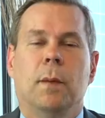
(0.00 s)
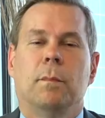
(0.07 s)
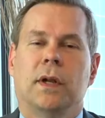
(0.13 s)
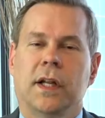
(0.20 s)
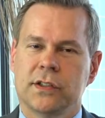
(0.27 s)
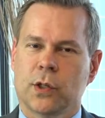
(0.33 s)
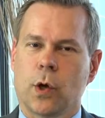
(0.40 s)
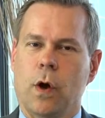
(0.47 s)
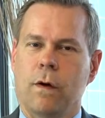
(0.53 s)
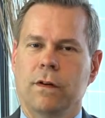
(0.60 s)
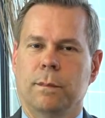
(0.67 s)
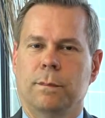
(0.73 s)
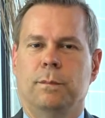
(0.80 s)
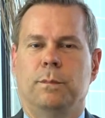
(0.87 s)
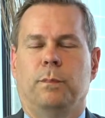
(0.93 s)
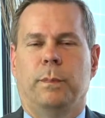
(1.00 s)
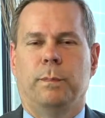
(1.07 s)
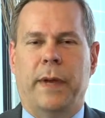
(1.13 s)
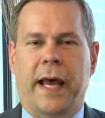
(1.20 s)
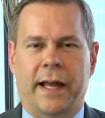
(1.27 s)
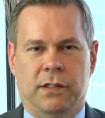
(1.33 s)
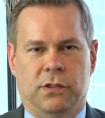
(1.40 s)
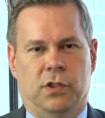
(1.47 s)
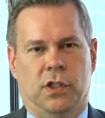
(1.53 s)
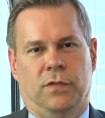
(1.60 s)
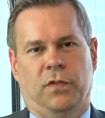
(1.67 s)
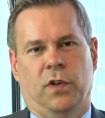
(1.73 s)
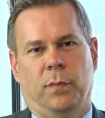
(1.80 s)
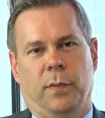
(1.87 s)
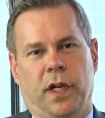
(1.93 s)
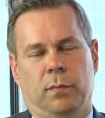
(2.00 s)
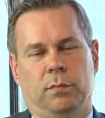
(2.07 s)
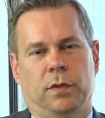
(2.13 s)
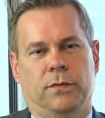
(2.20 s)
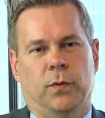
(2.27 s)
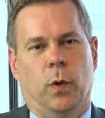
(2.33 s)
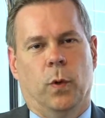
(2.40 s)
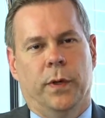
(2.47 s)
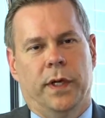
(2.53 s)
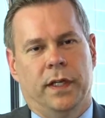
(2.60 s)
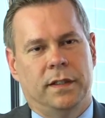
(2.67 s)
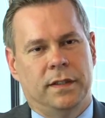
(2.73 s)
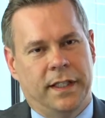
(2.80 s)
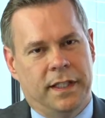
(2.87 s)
But let's go over patents just for a minute before we